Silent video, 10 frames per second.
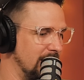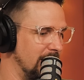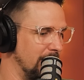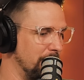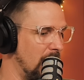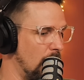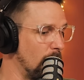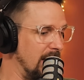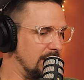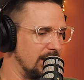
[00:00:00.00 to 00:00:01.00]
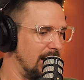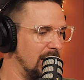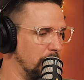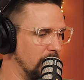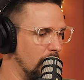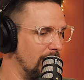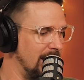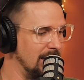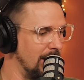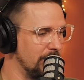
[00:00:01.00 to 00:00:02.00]
see here. Right. Anyone know
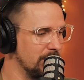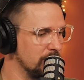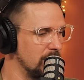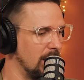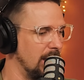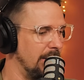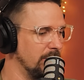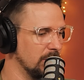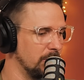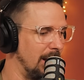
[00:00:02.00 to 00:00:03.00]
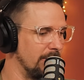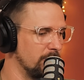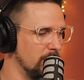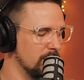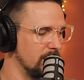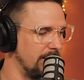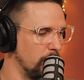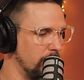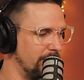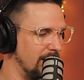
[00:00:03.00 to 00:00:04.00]
any others? Harry looked around. From the looks on
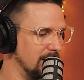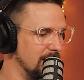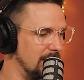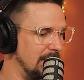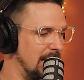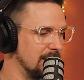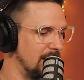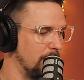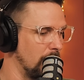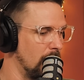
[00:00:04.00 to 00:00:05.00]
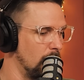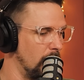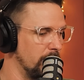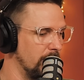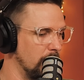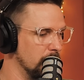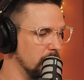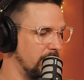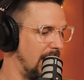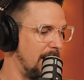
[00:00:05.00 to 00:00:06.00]
everyone's faces, he guessed they were all wondering what was
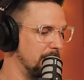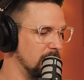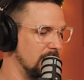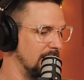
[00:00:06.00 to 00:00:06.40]
going to happen to the